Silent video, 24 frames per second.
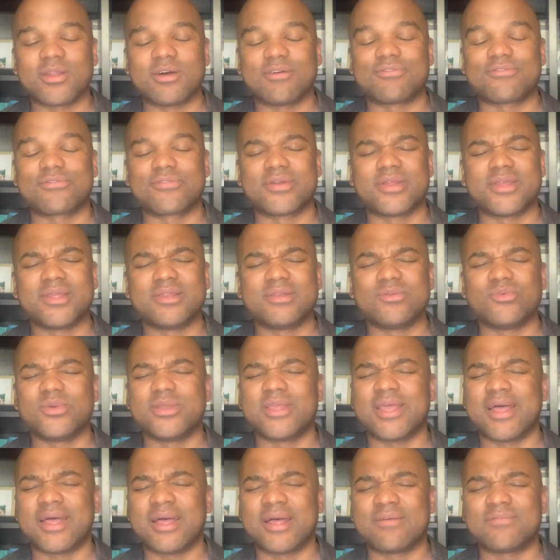a friend we
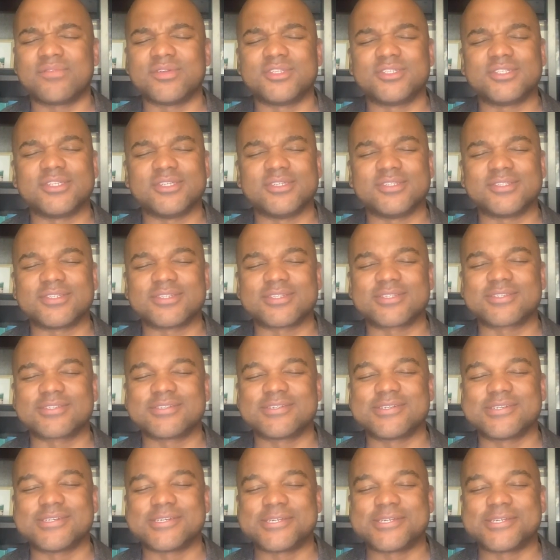have in Jesus.